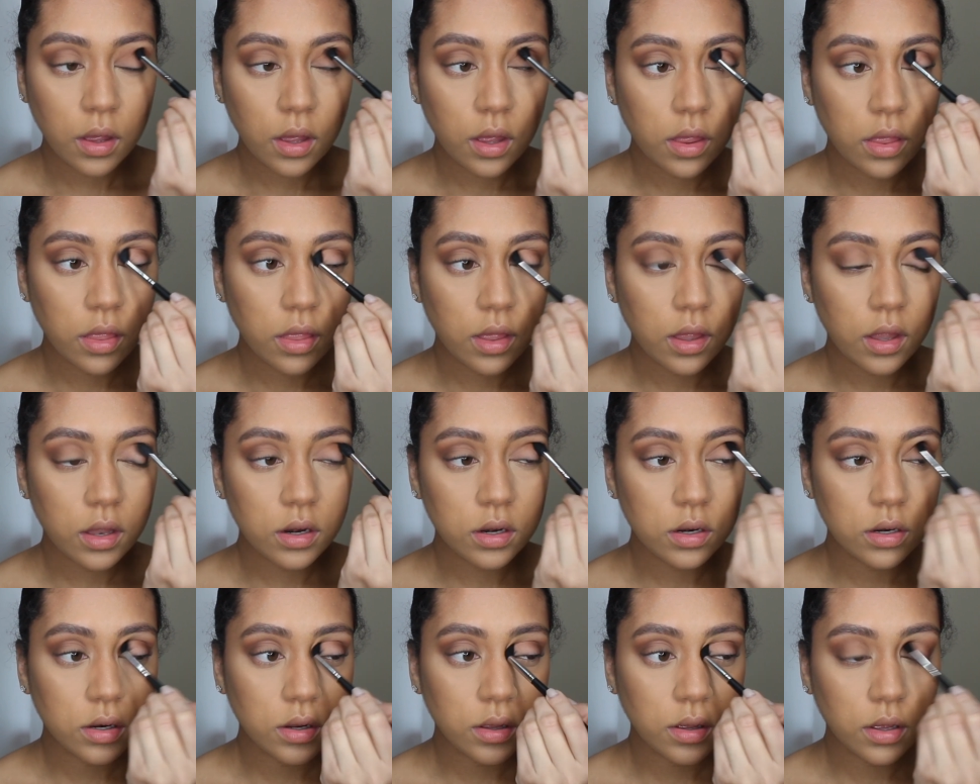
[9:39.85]
And
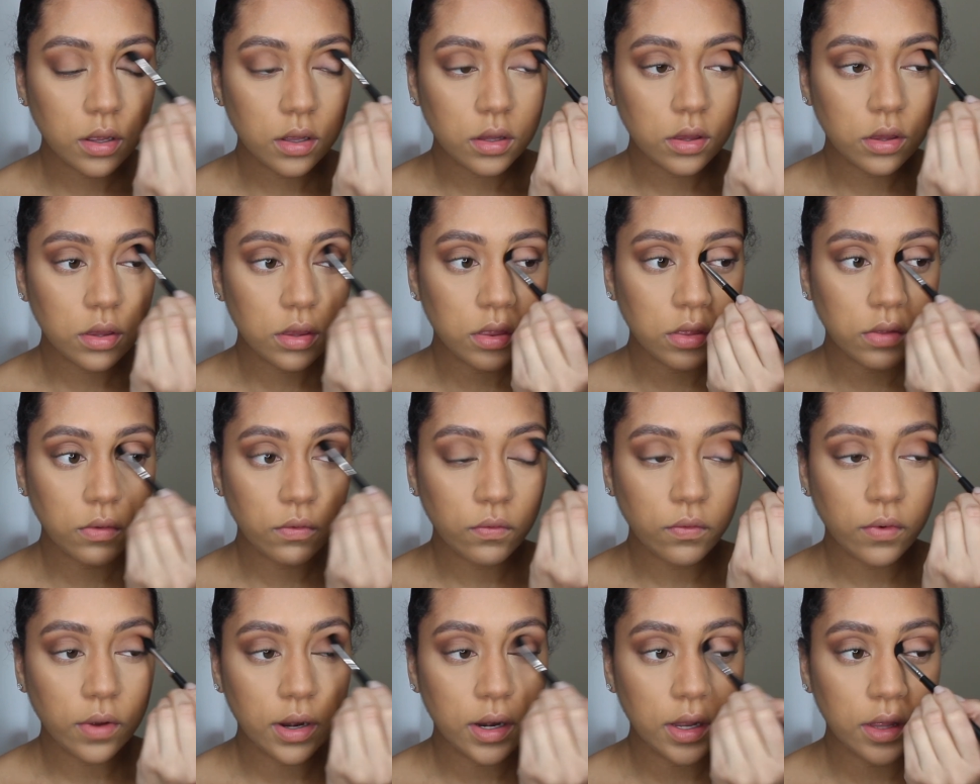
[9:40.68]
then
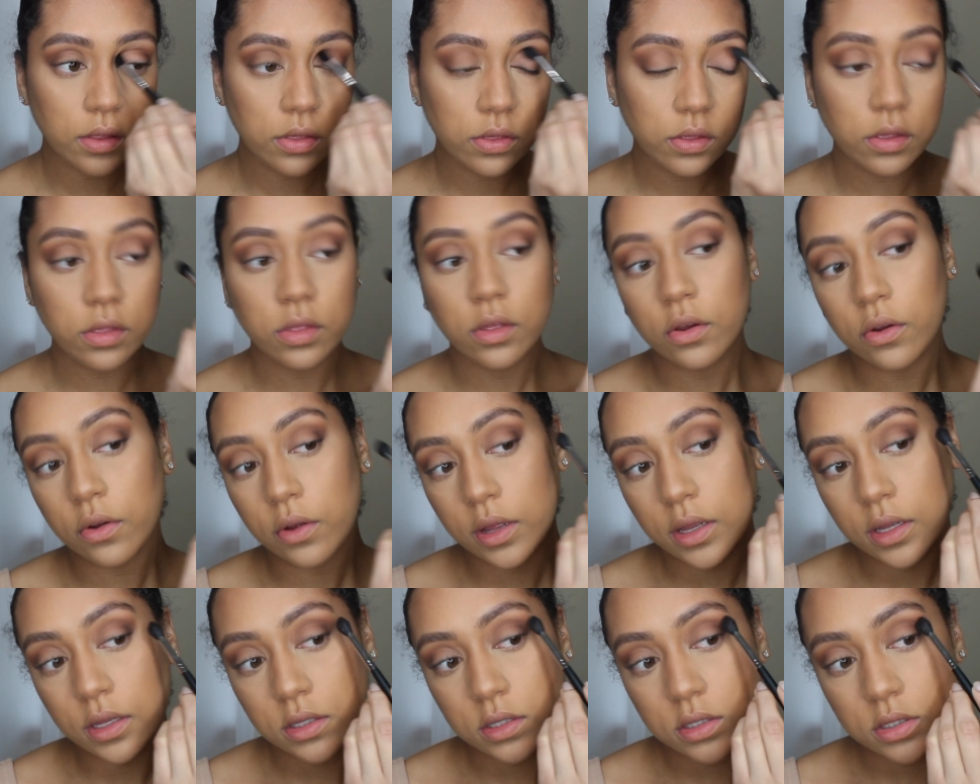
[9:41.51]
run it through the
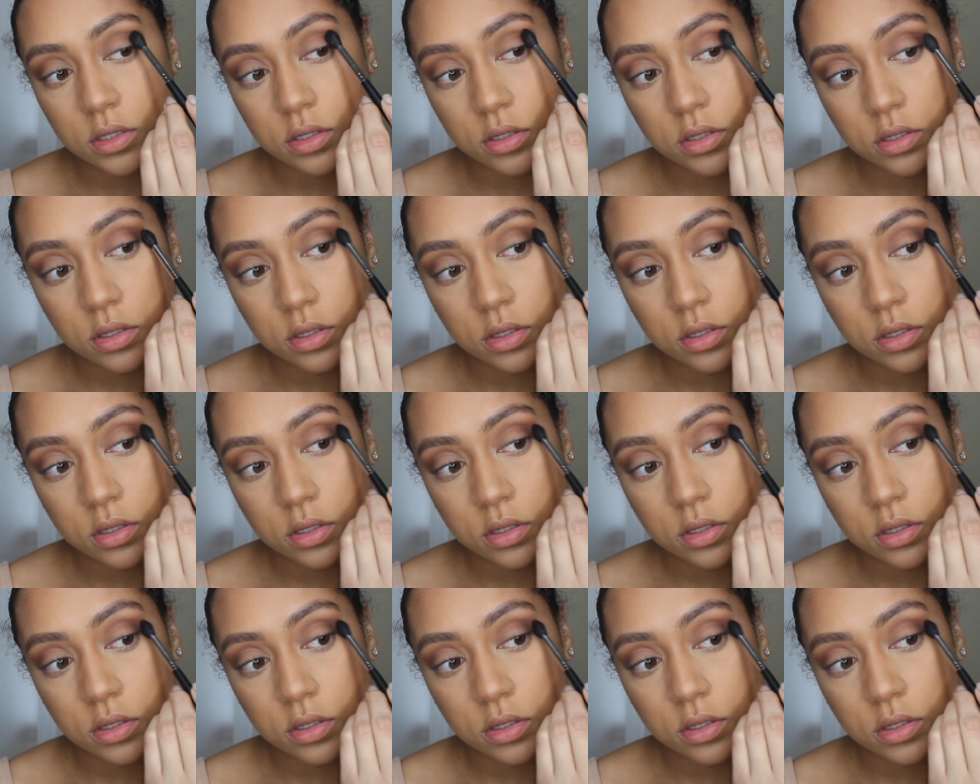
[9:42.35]
crease.